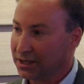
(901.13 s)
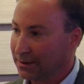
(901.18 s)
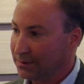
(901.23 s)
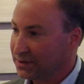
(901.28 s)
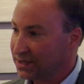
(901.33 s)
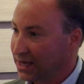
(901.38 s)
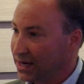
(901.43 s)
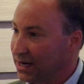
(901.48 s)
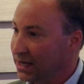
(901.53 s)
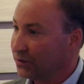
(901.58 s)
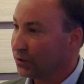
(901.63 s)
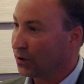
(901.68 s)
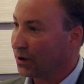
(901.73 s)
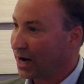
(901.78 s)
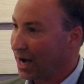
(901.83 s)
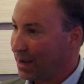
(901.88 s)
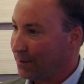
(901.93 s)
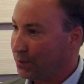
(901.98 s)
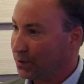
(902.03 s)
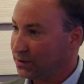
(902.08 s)
comes in and they're
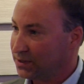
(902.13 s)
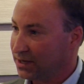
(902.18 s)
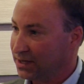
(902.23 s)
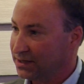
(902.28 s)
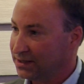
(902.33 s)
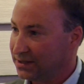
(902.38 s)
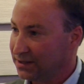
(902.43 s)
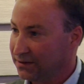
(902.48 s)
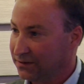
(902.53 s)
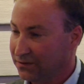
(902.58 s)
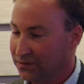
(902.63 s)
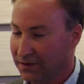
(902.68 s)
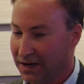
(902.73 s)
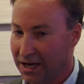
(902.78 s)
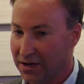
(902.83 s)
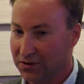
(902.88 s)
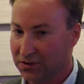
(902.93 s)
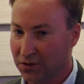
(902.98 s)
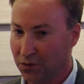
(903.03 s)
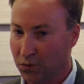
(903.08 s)
hypotensive,
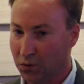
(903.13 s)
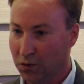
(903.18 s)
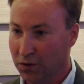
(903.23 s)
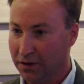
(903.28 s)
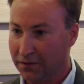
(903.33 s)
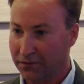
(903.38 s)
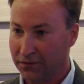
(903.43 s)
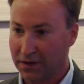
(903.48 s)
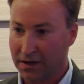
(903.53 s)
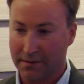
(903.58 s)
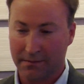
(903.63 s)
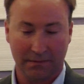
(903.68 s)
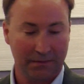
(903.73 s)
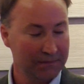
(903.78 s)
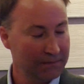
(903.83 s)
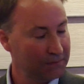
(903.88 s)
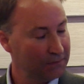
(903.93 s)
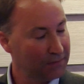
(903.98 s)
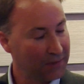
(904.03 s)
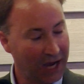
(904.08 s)
I use a rule of thumb,
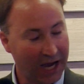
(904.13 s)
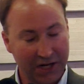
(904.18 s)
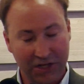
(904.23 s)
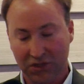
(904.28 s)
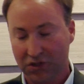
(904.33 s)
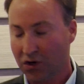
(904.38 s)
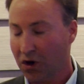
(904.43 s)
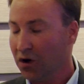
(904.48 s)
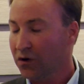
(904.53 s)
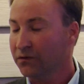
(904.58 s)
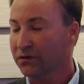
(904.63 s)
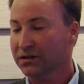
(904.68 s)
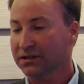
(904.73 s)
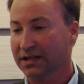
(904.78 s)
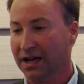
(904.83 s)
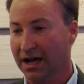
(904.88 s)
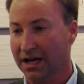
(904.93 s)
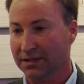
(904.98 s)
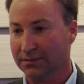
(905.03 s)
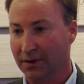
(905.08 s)
I just
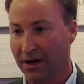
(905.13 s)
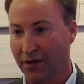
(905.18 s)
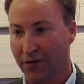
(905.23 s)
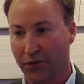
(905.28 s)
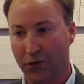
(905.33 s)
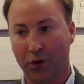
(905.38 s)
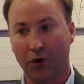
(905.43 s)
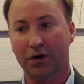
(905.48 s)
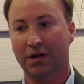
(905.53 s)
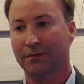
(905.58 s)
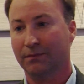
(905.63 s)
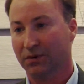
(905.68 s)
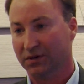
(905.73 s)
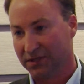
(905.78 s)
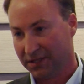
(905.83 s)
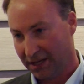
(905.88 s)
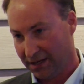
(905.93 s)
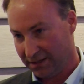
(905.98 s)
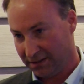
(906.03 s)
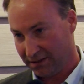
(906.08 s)
oversize by
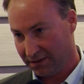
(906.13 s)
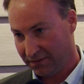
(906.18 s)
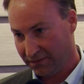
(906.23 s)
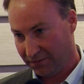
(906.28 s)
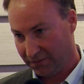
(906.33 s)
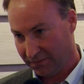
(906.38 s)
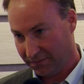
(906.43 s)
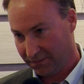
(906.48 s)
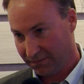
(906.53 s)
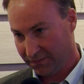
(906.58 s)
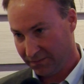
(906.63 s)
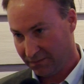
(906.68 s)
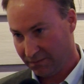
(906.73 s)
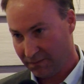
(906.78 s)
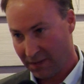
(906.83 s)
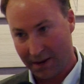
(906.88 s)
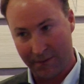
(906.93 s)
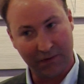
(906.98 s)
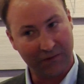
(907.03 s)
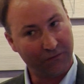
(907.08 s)
30%,
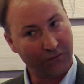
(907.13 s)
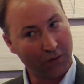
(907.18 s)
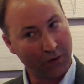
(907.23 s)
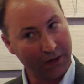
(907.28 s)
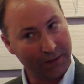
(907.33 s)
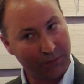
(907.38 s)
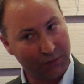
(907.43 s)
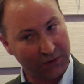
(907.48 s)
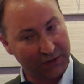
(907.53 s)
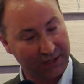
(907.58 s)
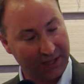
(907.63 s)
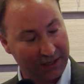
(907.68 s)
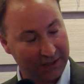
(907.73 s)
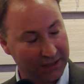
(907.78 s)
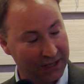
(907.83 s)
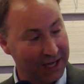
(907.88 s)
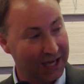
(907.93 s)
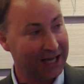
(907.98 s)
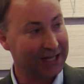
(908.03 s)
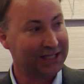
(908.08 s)
maybe 40%.
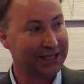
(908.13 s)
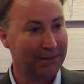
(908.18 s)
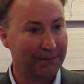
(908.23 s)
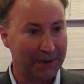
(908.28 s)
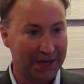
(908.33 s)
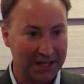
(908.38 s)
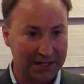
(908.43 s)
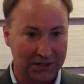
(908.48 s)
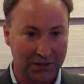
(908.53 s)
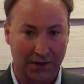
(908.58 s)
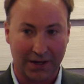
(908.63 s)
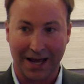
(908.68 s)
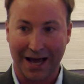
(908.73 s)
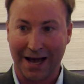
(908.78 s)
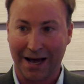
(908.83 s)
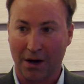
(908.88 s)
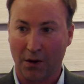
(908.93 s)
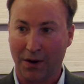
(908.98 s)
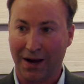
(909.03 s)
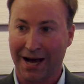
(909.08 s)
It depends on
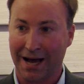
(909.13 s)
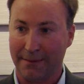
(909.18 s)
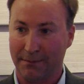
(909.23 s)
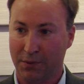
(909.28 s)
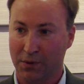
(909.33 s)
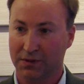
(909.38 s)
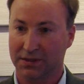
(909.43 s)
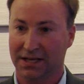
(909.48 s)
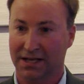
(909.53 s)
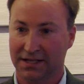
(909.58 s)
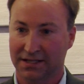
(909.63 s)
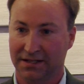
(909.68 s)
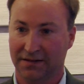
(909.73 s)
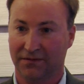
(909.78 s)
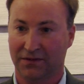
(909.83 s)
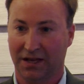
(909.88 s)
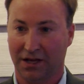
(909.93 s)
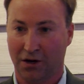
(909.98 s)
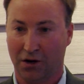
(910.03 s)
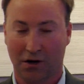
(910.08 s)
how
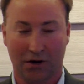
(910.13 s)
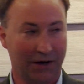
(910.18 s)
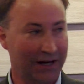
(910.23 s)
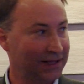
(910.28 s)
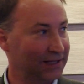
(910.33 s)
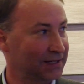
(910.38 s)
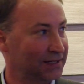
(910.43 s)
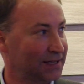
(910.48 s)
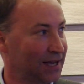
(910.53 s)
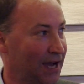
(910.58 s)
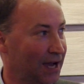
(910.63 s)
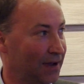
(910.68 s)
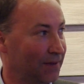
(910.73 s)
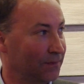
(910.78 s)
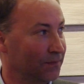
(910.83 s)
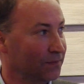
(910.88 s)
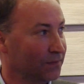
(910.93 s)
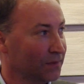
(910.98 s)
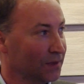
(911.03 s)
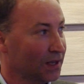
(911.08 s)
hypotensive they are at the
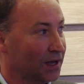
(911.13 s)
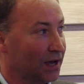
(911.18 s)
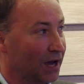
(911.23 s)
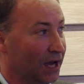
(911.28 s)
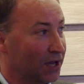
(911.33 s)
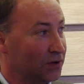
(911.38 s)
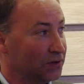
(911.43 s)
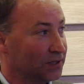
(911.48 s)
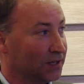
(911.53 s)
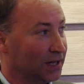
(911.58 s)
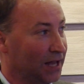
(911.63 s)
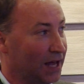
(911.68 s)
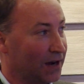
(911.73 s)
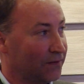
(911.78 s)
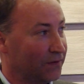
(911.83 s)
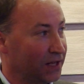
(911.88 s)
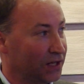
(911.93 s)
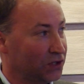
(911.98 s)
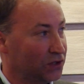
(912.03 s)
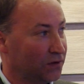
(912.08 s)
time. I use a lot
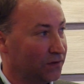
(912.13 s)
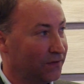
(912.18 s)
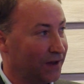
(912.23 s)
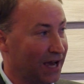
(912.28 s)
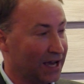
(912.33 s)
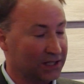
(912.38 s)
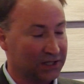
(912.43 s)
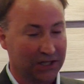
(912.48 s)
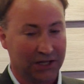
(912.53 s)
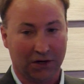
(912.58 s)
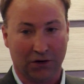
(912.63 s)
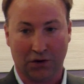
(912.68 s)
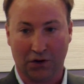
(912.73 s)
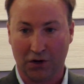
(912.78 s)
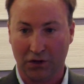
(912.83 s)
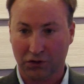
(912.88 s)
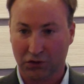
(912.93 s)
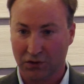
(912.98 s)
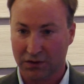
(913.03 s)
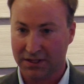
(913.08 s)
of intravascular
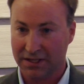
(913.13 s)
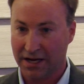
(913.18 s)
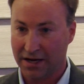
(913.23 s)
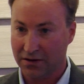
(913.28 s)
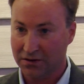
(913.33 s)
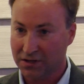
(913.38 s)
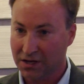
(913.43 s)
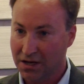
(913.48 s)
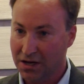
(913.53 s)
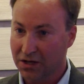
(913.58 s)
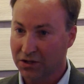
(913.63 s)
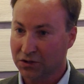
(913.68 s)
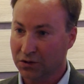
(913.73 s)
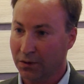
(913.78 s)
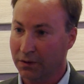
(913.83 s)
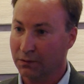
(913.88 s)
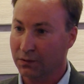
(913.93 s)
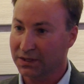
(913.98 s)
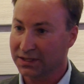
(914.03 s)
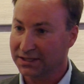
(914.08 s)
ultrasound, so
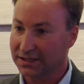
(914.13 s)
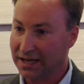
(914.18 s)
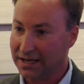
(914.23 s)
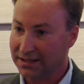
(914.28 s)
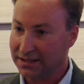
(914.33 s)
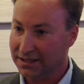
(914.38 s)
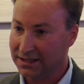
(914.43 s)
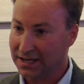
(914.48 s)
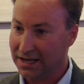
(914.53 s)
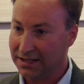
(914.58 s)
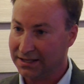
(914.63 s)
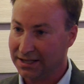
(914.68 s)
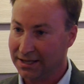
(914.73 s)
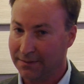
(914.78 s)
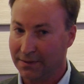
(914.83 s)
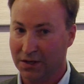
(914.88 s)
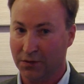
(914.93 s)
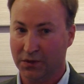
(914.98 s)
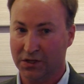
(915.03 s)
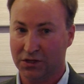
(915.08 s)
we resuscitate
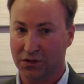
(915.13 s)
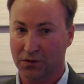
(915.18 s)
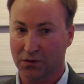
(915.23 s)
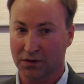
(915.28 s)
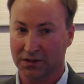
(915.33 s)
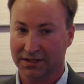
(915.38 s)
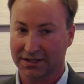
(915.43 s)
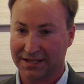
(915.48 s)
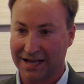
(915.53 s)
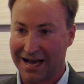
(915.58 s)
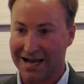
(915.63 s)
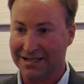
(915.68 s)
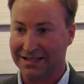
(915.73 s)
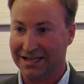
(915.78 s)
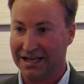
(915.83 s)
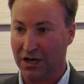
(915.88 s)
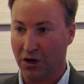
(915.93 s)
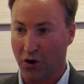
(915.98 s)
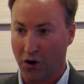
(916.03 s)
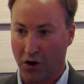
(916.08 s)
them and we do
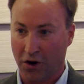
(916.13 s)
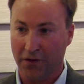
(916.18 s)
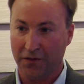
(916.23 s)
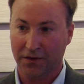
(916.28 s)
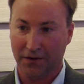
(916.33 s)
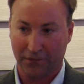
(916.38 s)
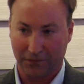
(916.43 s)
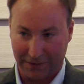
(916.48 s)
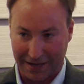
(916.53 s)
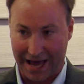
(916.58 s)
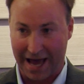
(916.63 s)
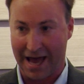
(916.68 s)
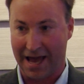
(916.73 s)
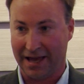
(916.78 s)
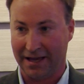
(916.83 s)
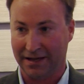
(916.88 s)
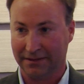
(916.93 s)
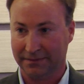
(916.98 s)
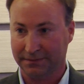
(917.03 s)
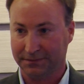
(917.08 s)
sizing on the
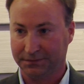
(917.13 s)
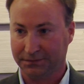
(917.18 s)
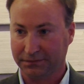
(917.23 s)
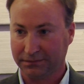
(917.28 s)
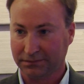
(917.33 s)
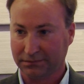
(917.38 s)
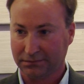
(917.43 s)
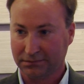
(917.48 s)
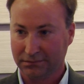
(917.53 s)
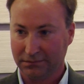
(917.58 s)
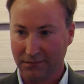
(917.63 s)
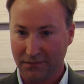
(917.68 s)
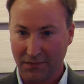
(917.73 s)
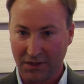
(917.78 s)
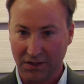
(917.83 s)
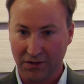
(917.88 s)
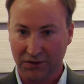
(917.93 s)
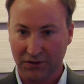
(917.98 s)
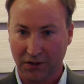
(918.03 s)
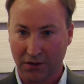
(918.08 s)
fly.
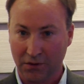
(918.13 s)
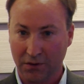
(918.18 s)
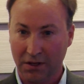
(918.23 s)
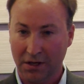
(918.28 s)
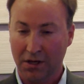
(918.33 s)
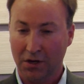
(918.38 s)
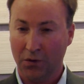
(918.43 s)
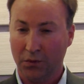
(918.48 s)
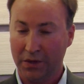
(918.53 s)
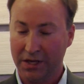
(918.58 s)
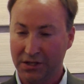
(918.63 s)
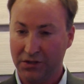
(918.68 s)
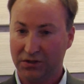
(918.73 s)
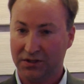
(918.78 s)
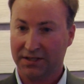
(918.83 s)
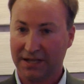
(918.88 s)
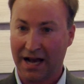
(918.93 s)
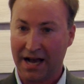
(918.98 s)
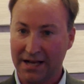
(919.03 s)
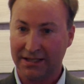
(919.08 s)
So we
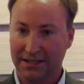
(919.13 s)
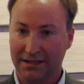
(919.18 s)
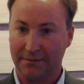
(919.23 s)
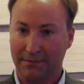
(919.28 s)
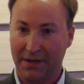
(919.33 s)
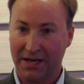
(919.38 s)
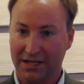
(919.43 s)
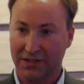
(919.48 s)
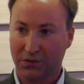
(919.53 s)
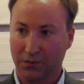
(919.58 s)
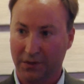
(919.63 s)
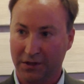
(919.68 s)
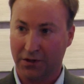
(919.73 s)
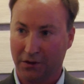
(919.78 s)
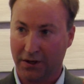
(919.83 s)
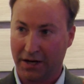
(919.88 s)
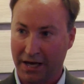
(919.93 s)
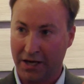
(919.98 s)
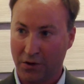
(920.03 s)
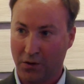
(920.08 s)
size it based when
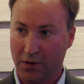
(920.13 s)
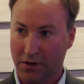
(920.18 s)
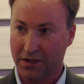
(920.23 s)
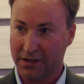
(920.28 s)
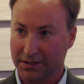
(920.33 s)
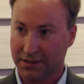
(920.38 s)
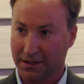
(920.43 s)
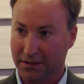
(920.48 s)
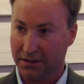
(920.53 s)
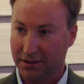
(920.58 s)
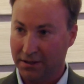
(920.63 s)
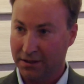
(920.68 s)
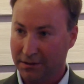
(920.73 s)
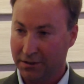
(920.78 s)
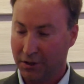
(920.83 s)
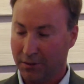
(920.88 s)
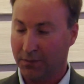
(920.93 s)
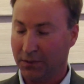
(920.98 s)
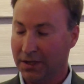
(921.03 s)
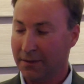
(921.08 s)
their aorta is
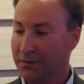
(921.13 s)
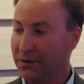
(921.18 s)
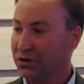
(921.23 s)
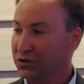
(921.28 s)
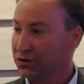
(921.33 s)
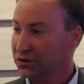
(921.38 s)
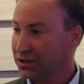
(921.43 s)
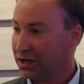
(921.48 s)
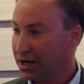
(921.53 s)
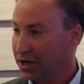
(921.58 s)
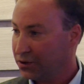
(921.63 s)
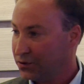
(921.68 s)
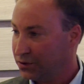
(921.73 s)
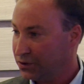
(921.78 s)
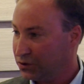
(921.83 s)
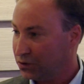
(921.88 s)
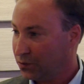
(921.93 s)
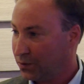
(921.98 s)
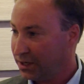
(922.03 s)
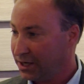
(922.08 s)
their blood pressure is
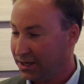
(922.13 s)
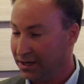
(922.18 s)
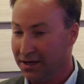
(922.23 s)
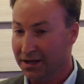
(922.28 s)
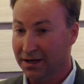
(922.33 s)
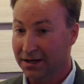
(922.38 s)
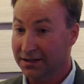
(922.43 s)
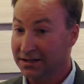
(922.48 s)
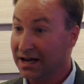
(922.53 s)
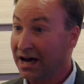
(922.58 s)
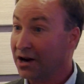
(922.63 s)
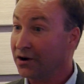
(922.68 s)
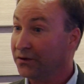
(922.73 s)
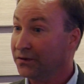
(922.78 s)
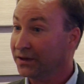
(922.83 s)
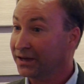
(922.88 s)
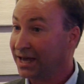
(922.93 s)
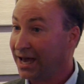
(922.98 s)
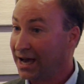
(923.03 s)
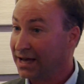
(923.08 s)
120, not
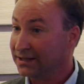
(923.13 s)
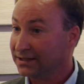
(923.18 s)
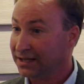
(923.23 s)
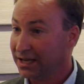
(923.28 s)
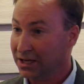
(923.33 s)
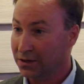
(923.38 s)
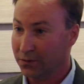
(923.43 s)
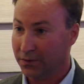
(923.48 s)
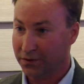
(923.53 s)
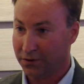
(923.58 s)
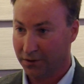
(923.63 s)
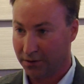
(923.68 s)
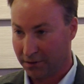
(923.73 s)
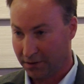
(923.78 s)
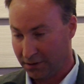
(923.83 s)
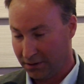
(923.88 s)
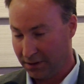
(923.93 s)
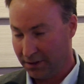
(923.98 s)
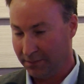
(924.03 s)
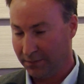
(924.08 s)
on the CAT scan when
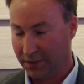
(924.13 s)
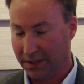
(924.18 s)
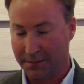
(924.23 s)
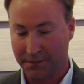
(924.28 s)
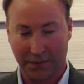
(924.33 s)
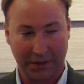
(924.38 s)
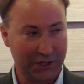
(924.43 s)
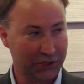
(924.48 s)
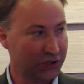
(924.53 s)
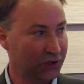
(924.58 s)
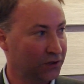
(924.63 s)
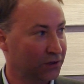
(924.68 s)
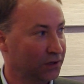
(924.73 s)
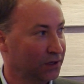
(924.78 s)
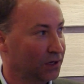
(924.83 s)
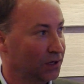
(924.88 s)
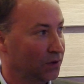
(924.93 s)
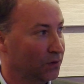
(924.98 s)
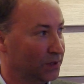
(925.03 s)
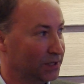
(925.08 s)
their blood pressure
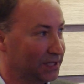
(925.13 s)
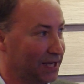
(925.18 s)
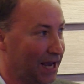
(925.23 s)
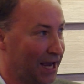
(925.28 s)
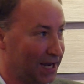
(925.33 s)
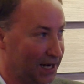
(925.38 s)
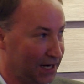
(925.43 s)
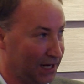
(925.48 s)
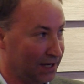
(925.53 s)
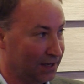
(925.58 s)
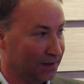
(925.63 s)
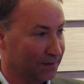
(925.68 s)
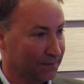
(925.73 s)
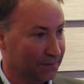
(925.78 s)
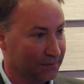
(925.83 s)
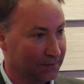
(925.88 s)
was 80.